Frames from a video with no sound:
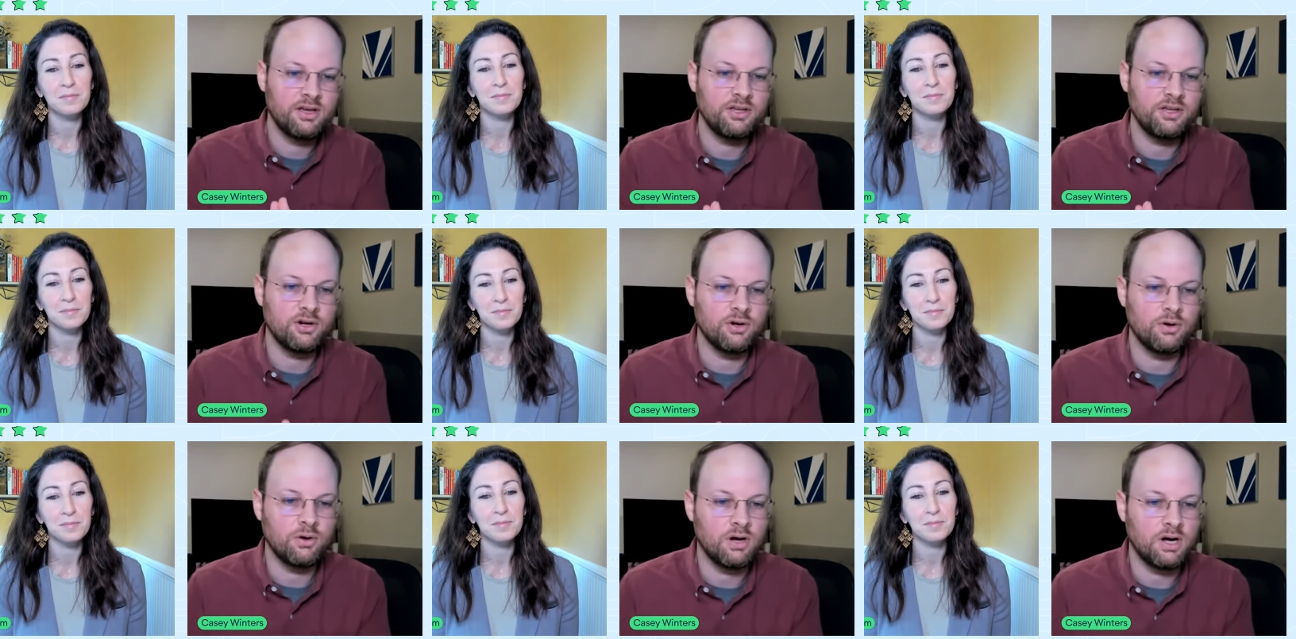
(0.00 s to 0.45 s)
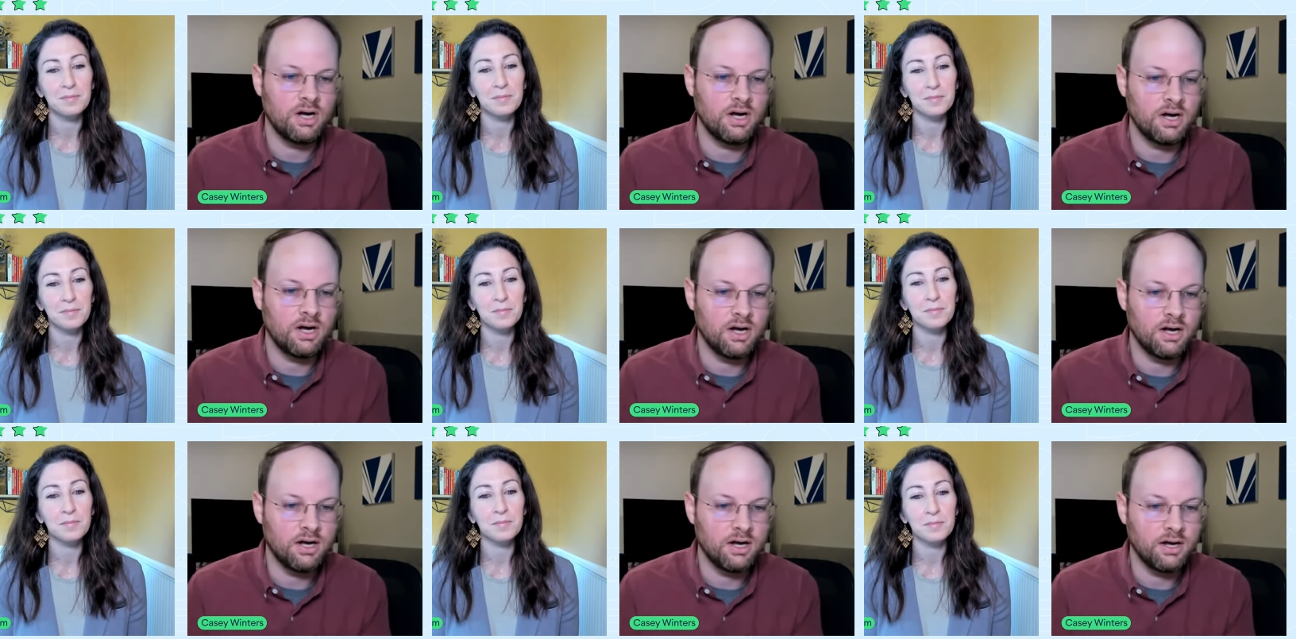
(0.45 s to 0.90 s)

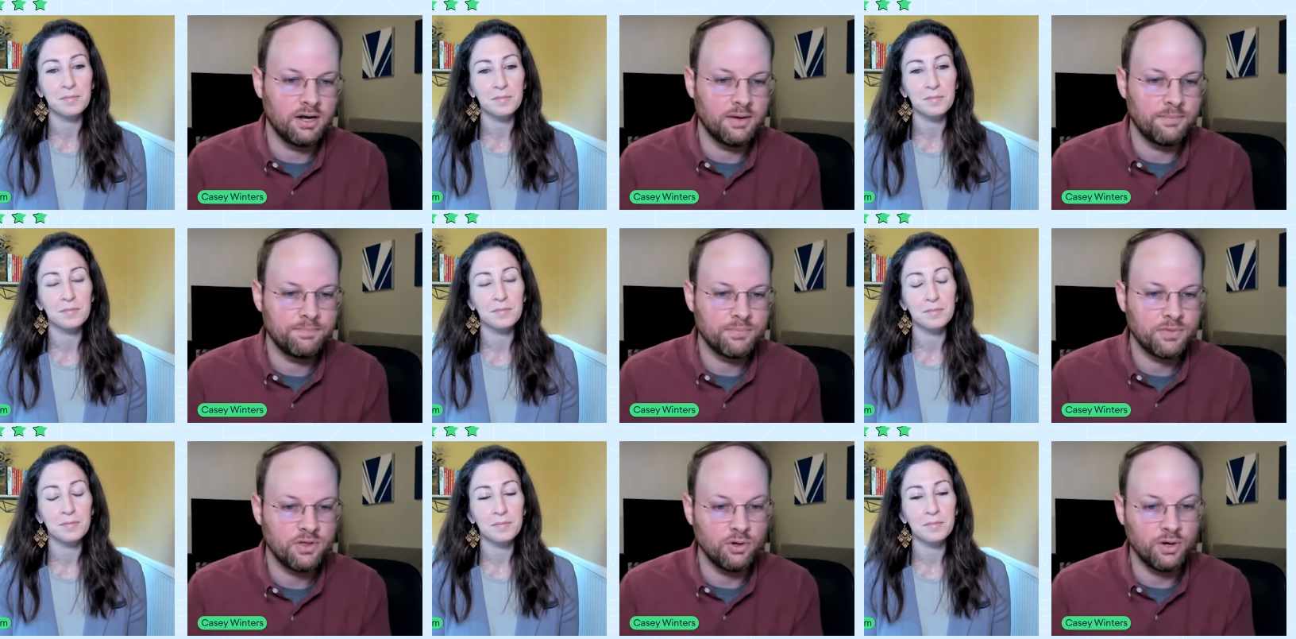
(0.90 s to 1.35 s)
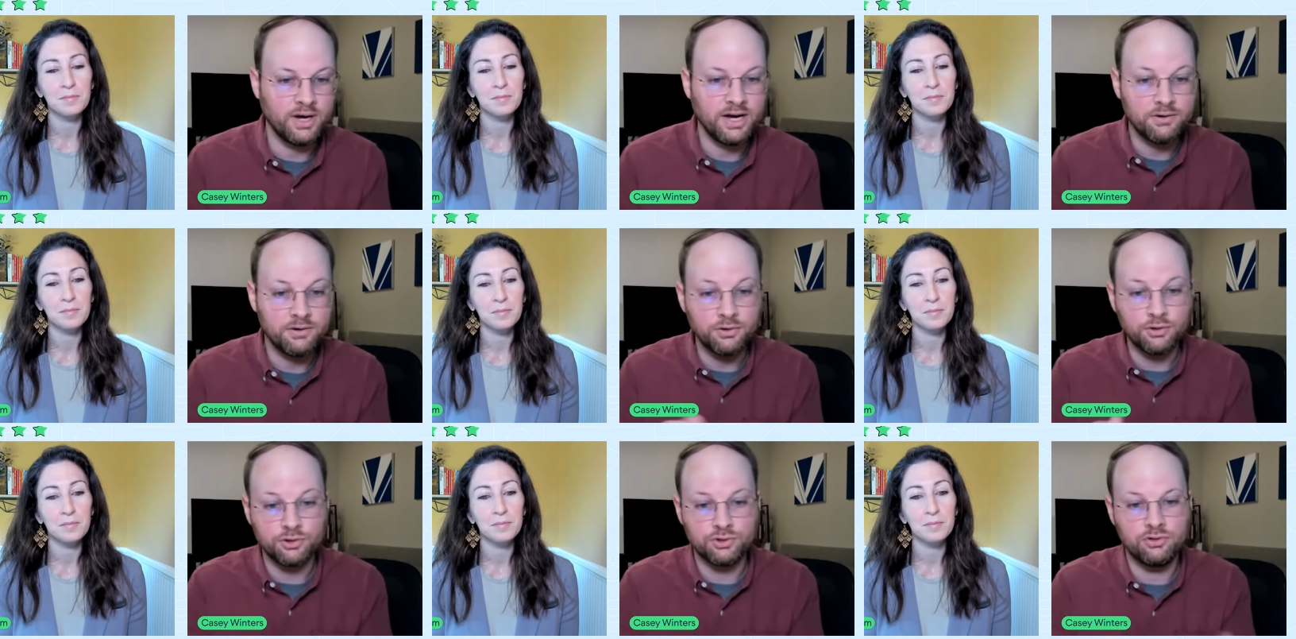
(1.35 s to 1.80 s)
Speaker 1: how
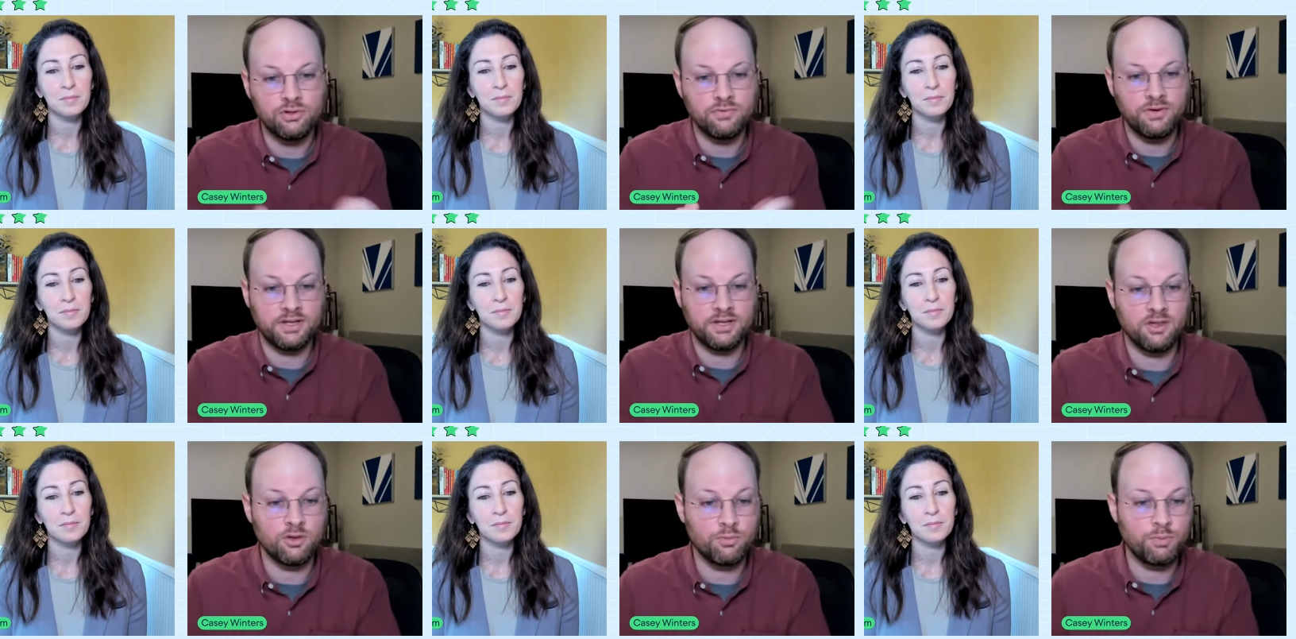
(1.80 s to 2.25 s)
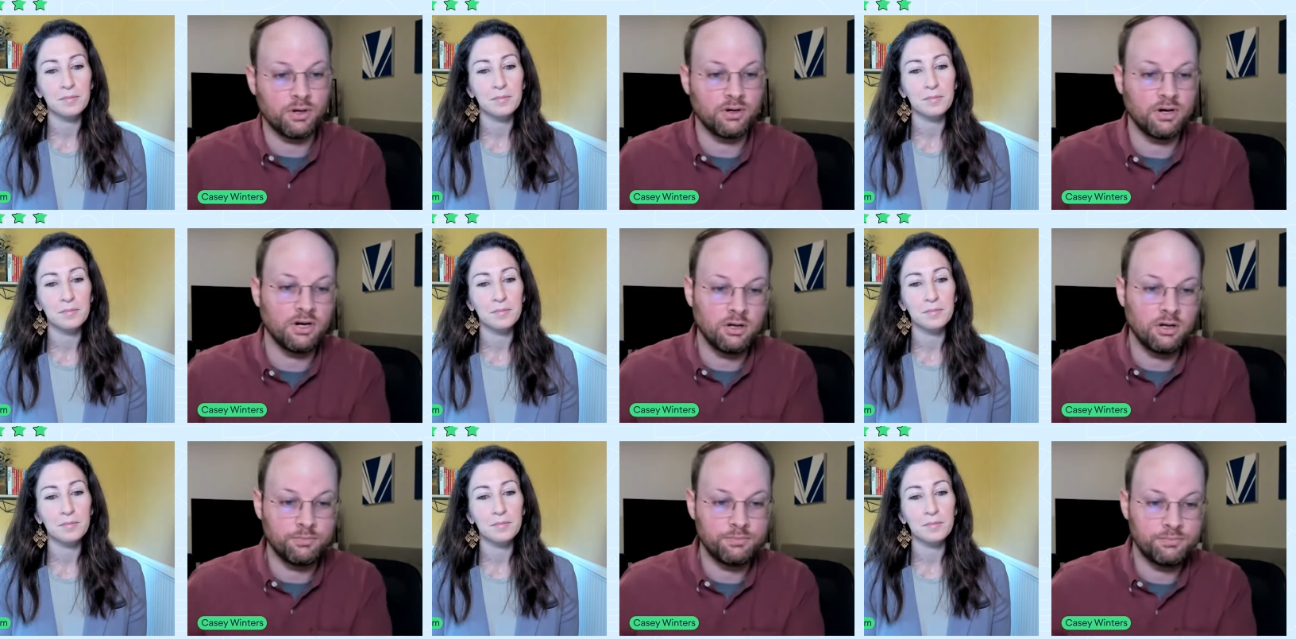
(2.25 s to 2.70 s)
can those new devices
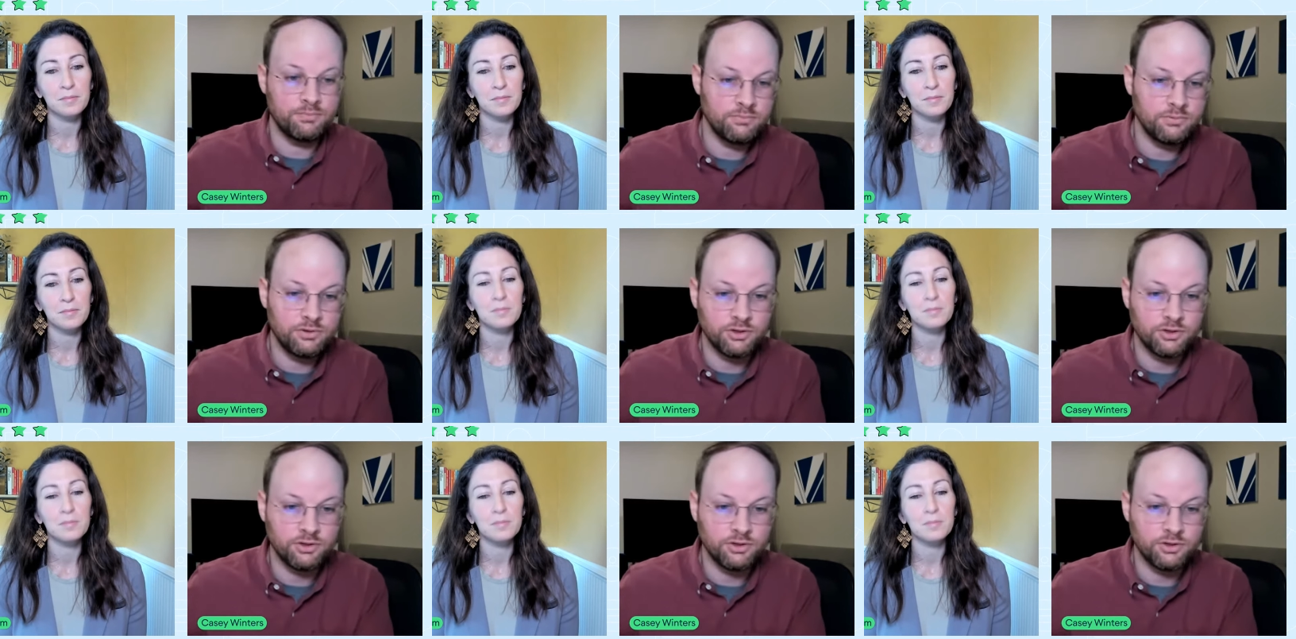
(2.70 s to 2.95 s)
better help